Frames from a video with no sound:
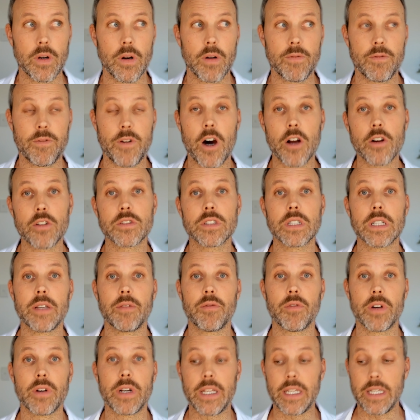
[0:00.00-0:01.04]
Final
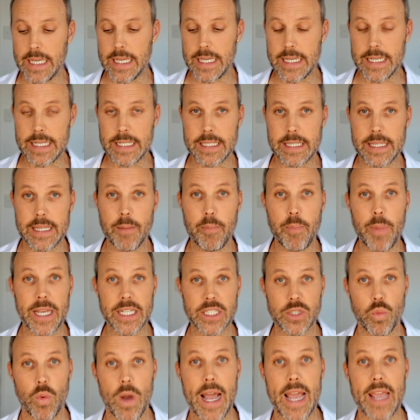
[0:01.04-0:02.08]
delivery is the
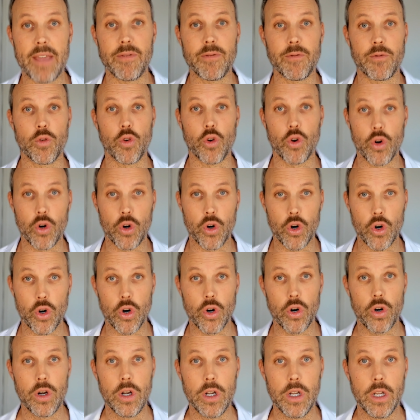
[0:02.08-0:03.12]
best way for